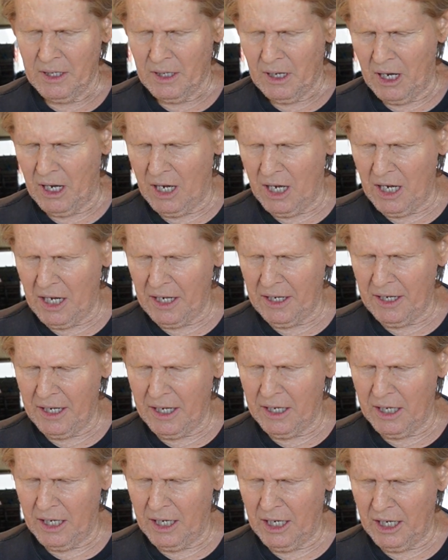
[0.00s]
On
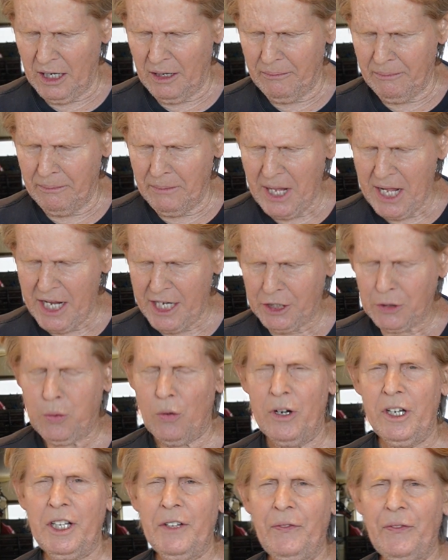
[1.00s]
May
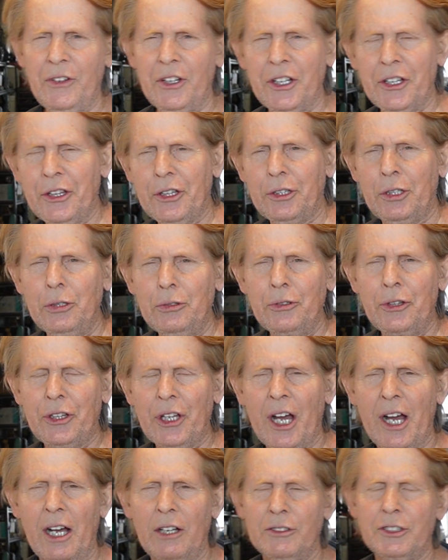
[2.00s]
25th,
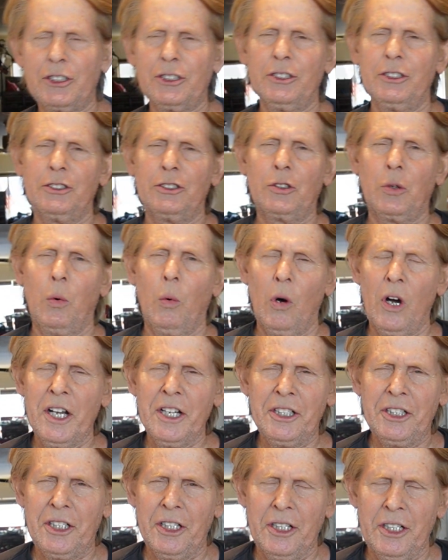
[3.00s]

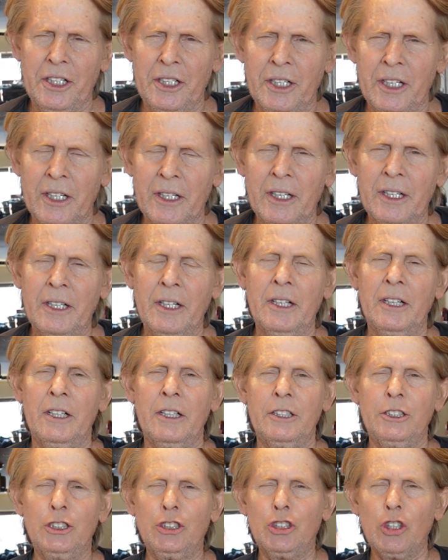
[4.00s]
2020,
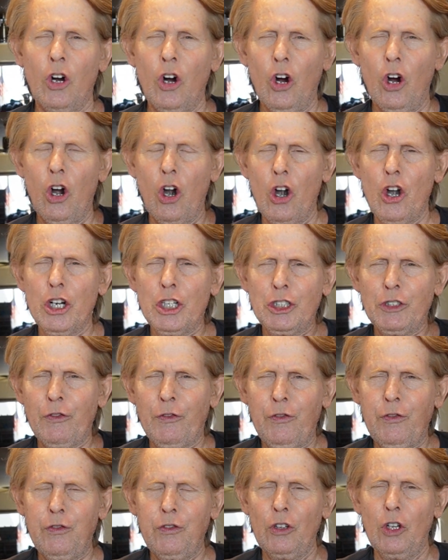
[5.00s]
George
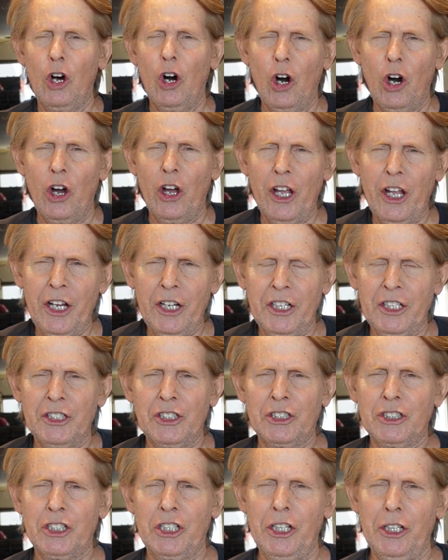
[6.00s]
Floyd
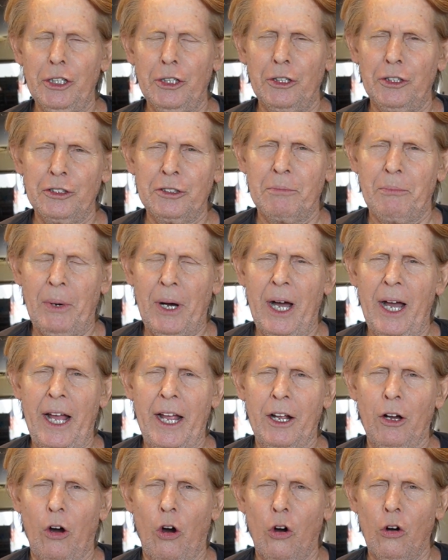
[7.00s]
is killed
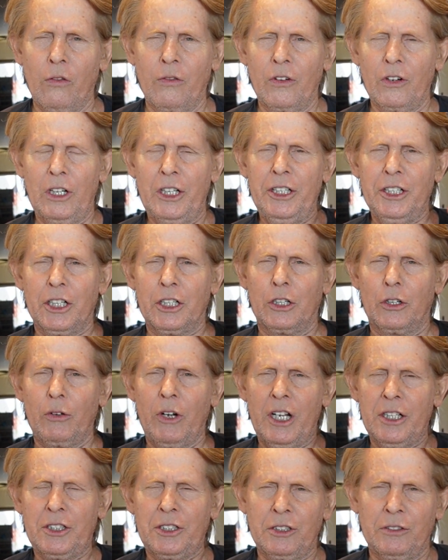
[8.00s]
by overly
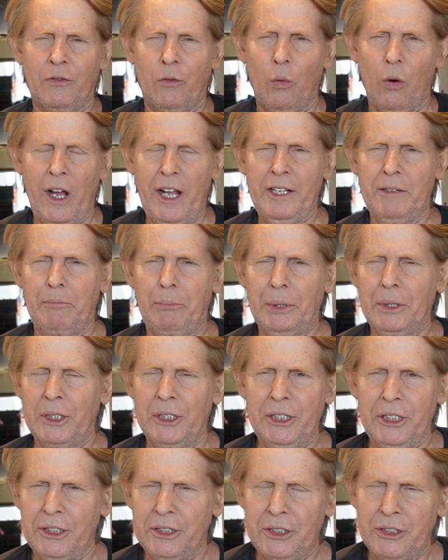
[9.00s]
aggressive white
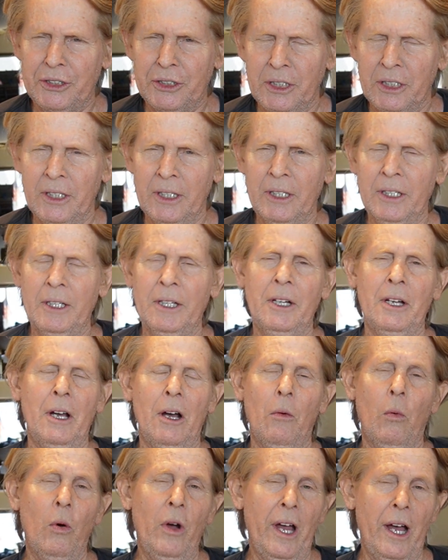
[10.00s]
police.
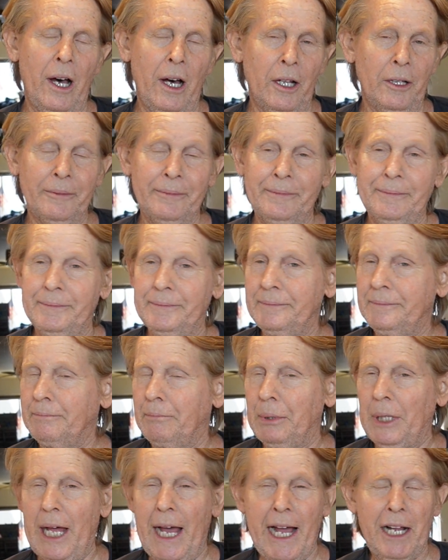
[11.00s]
Well,
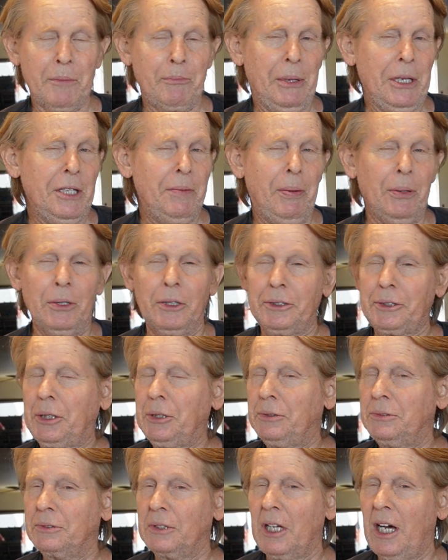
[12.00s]
black people
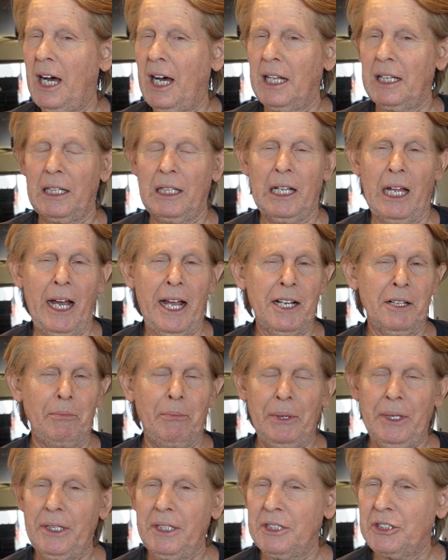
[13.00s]
do not
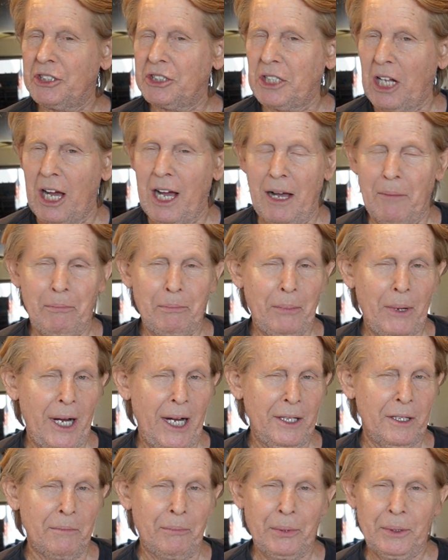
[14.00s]
like being stopped
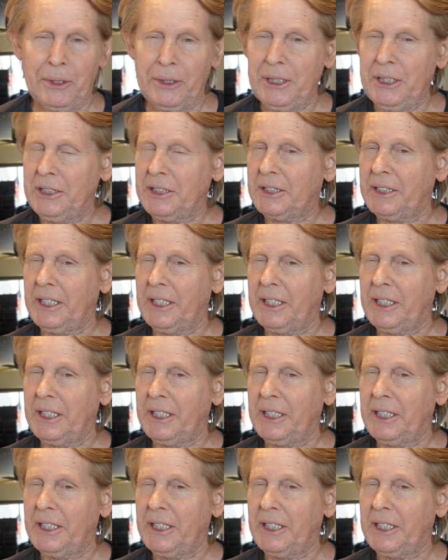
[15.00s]
by the police.